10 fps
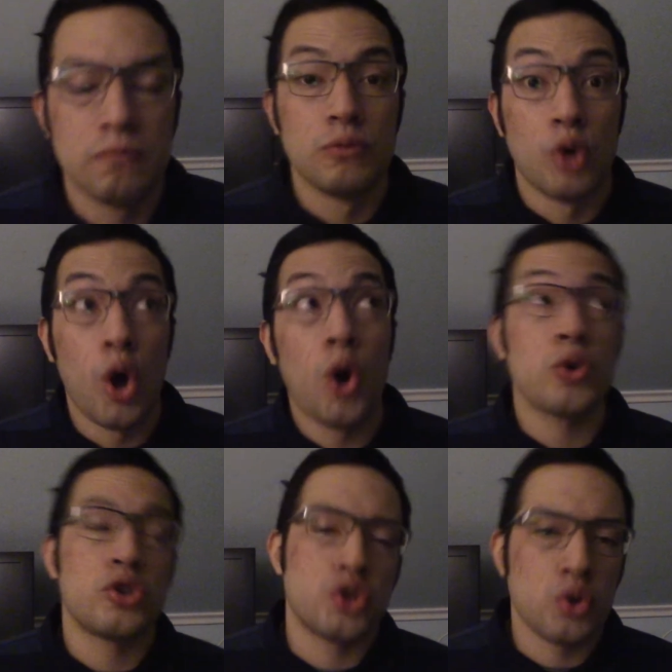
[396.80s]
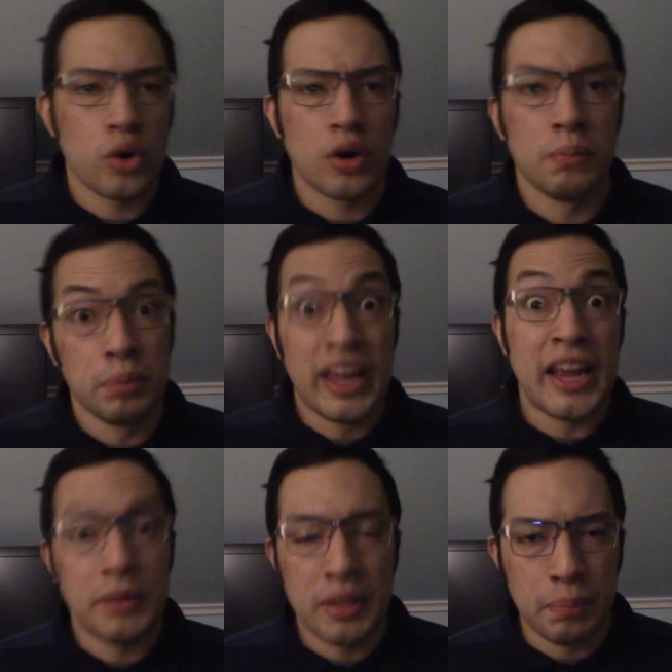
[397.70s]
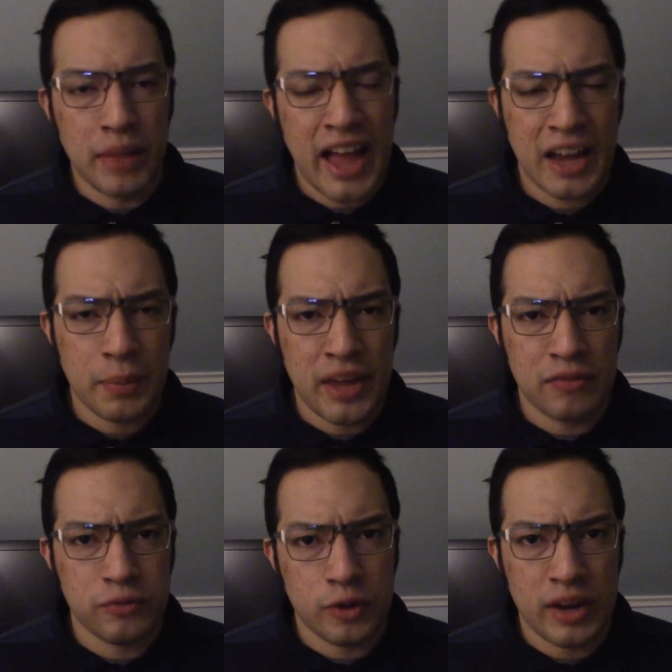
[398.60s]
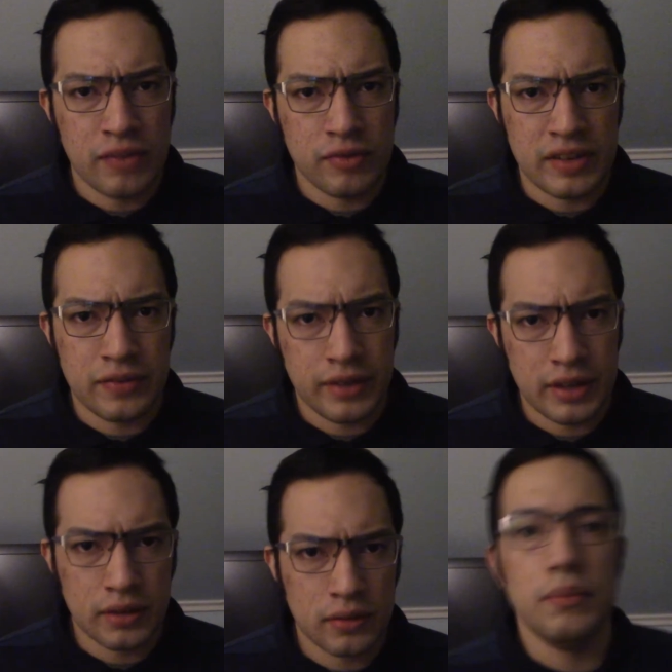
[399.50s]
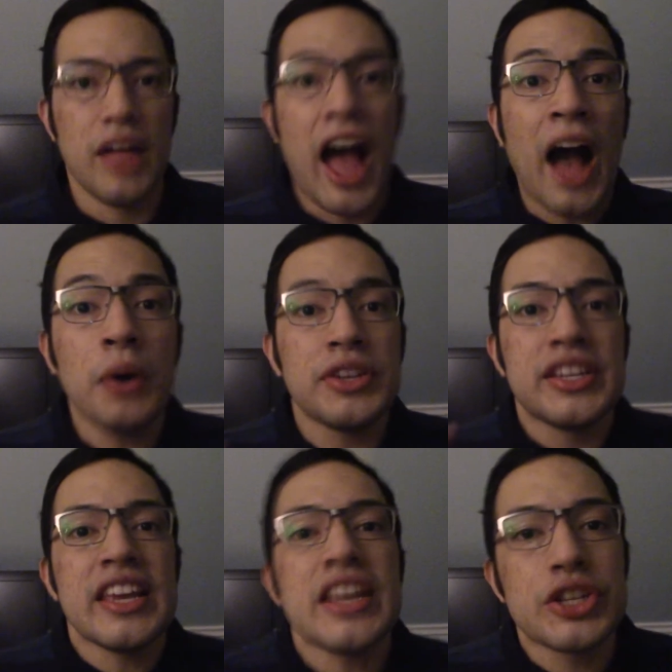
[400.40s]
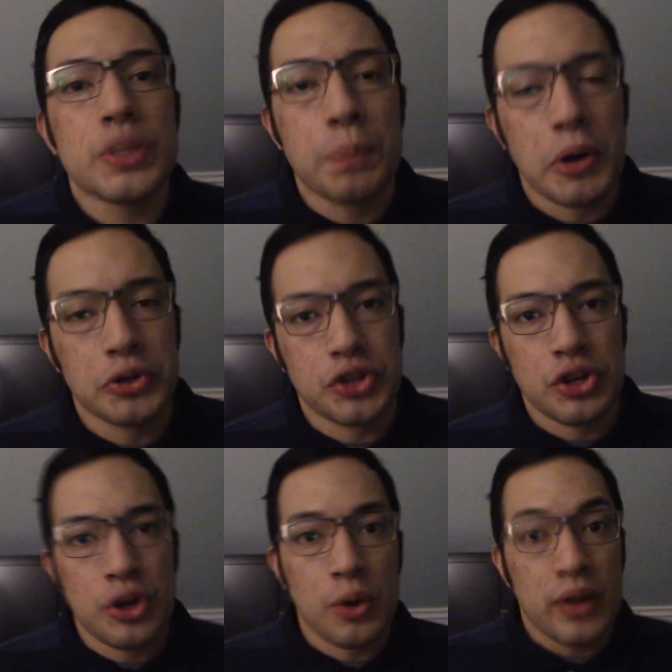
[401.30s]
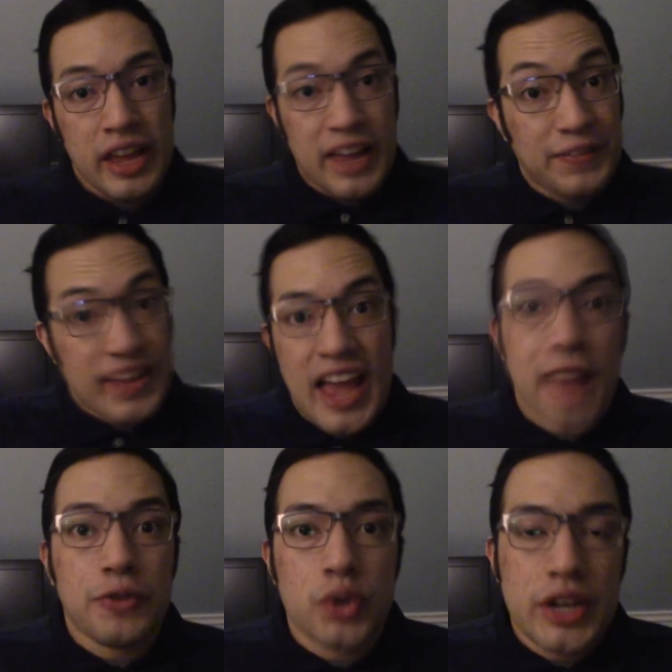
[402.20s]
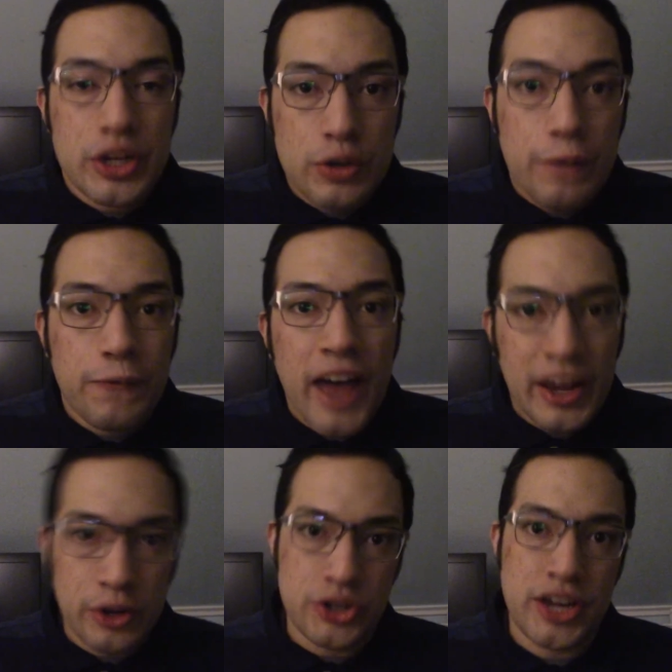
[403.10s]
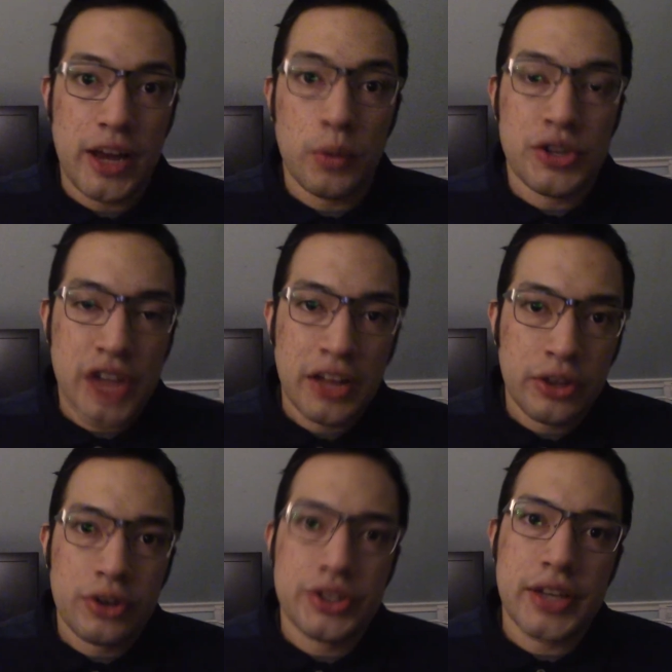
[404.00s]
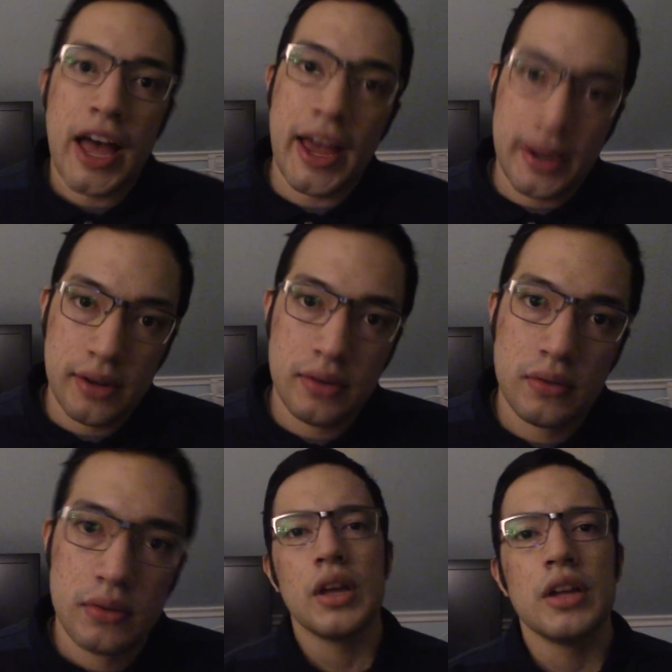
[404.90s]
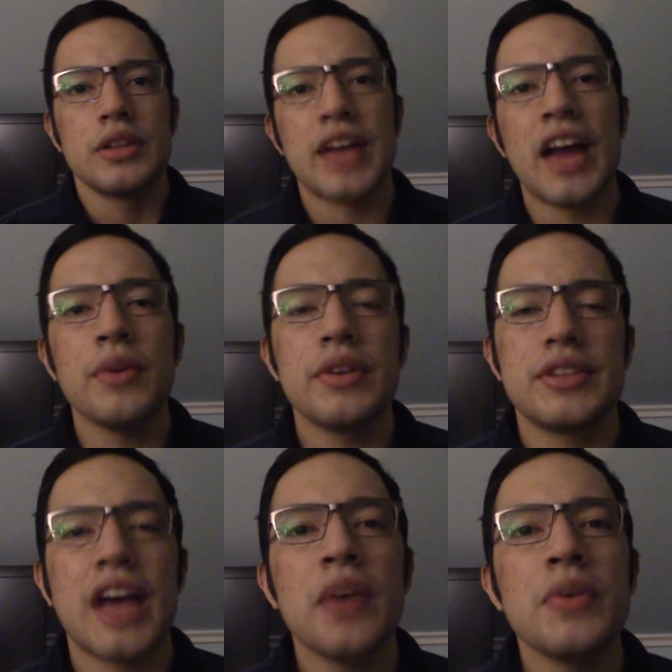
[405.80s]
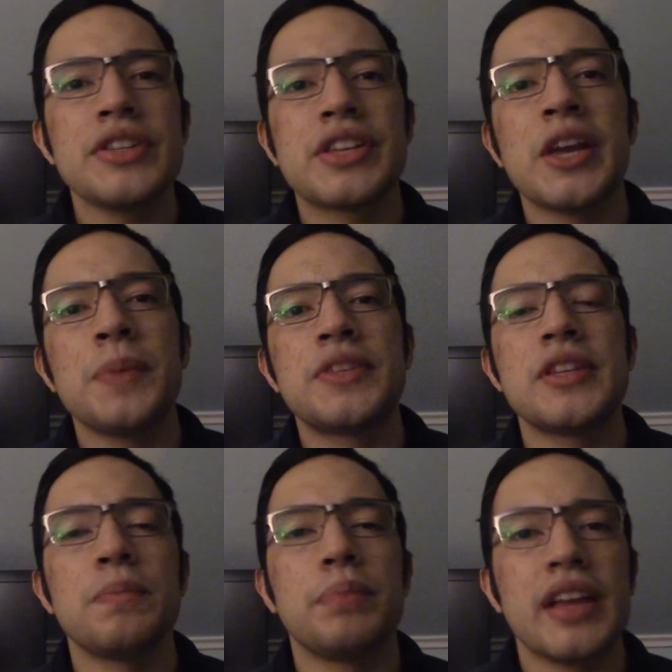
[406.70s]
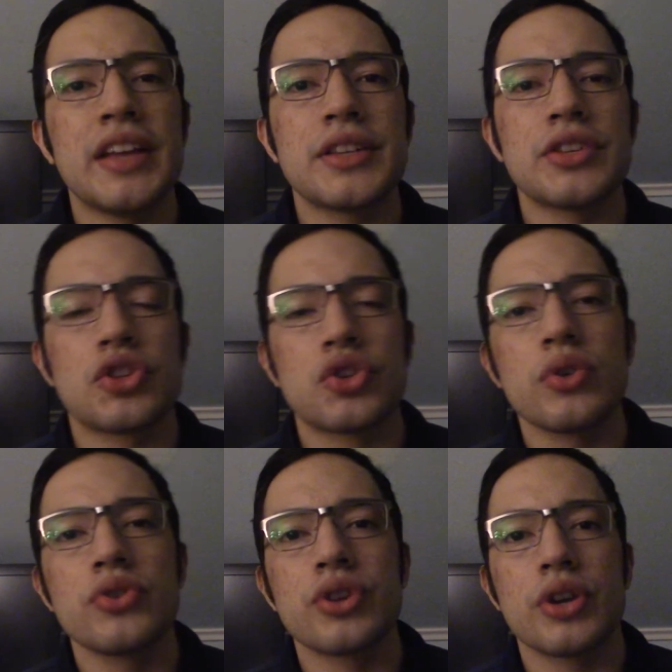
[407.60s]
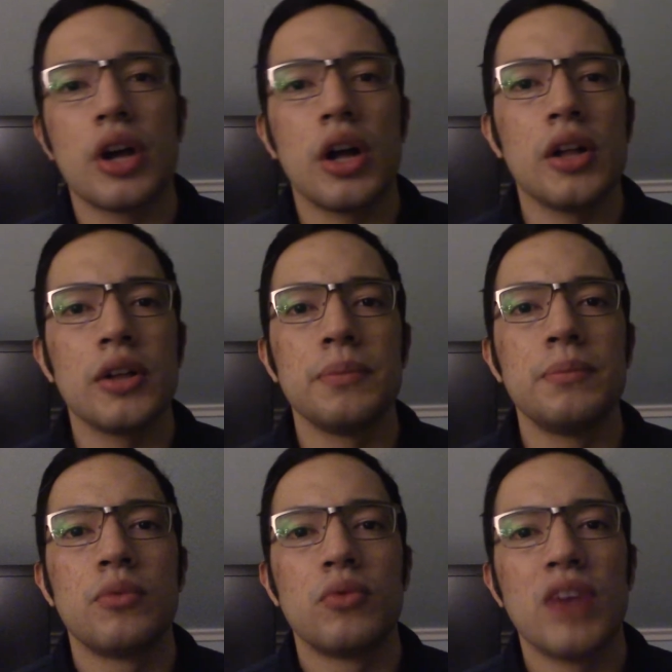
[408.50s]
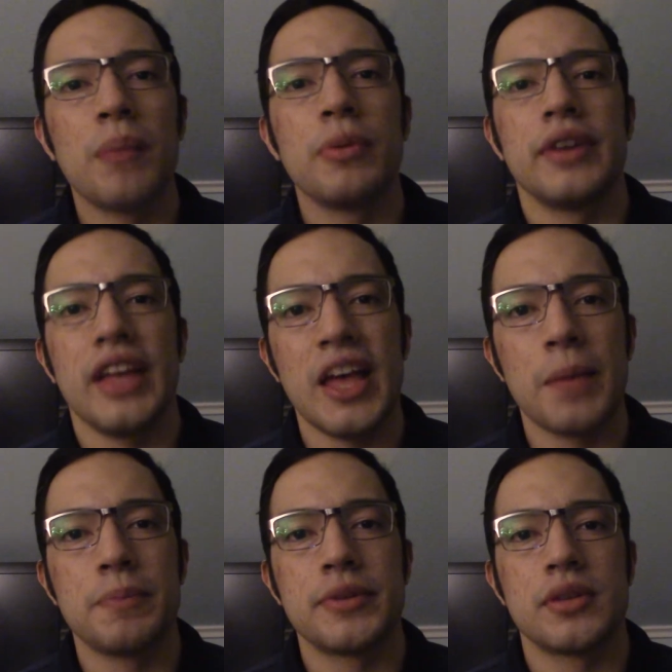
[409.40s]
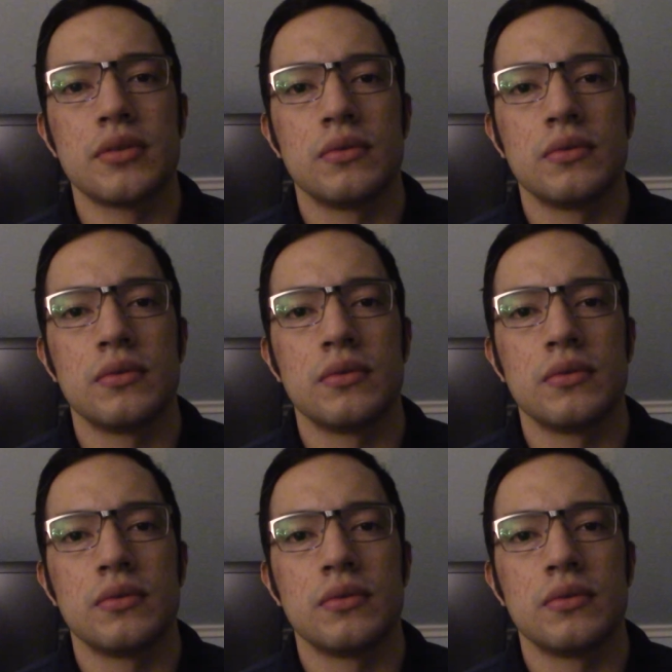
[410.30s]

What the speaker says: Oh sure, blame the black man for everything. How is he supposed to know if the F-22 fighter jet was on their side? Tyrese Gibson plays as a soldier called Robert Epps.